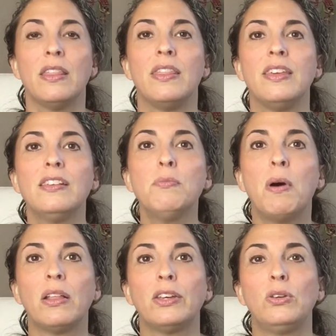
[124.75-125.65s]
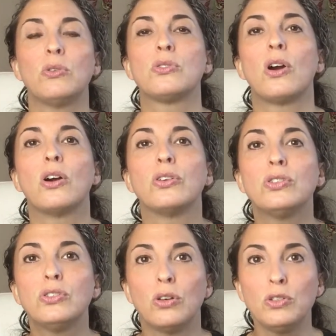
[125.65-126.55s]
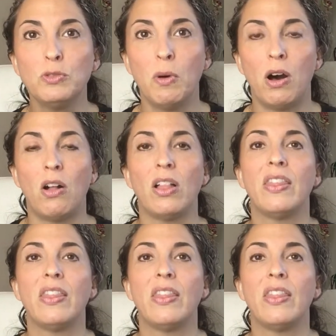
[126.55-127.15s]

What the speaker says: these molecules are so small